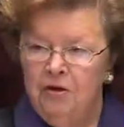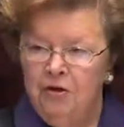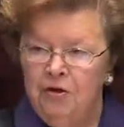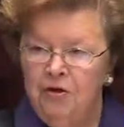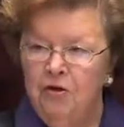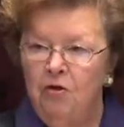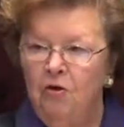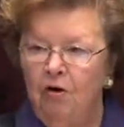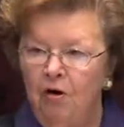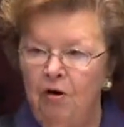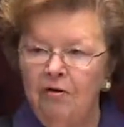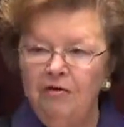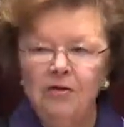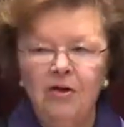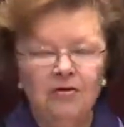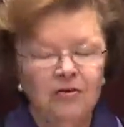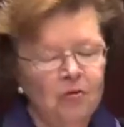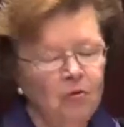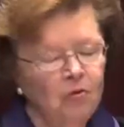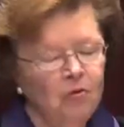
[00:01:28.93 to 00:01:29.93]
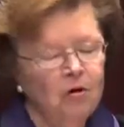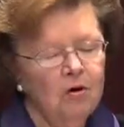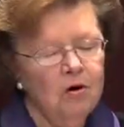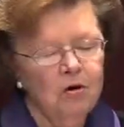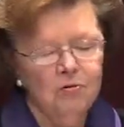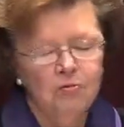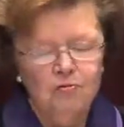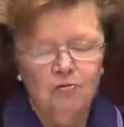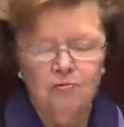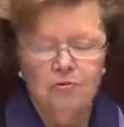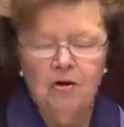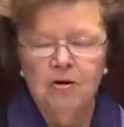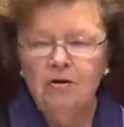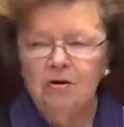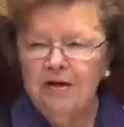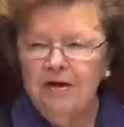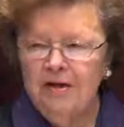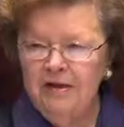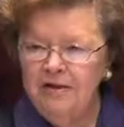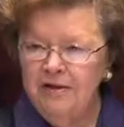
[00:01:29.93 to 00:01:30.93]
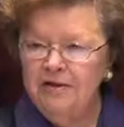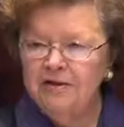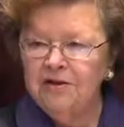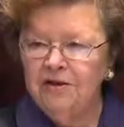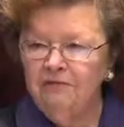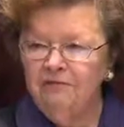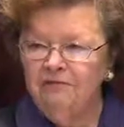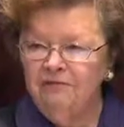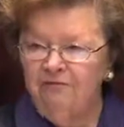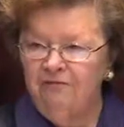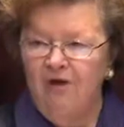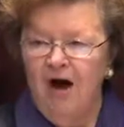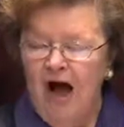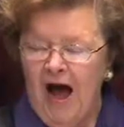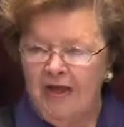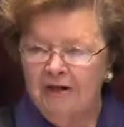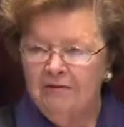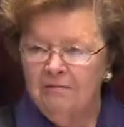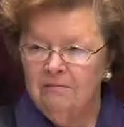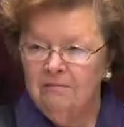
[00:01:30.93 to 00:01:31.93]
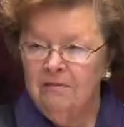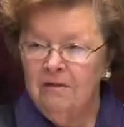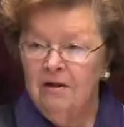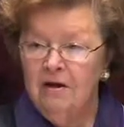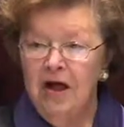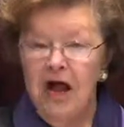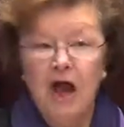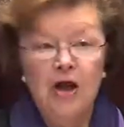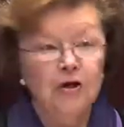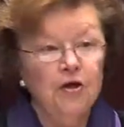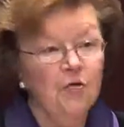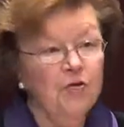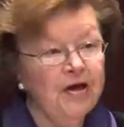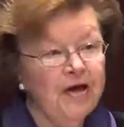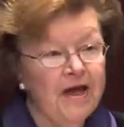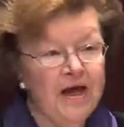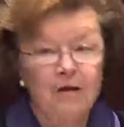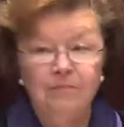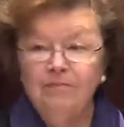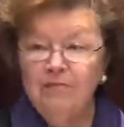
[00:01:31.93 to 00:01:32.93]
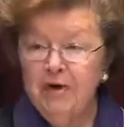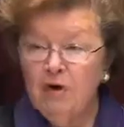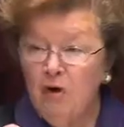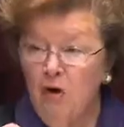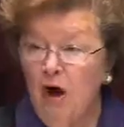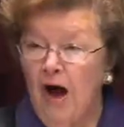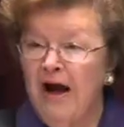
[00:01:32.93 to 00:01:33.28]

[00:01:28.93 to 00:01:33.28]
You learn that the world really isn't flat, and you can't be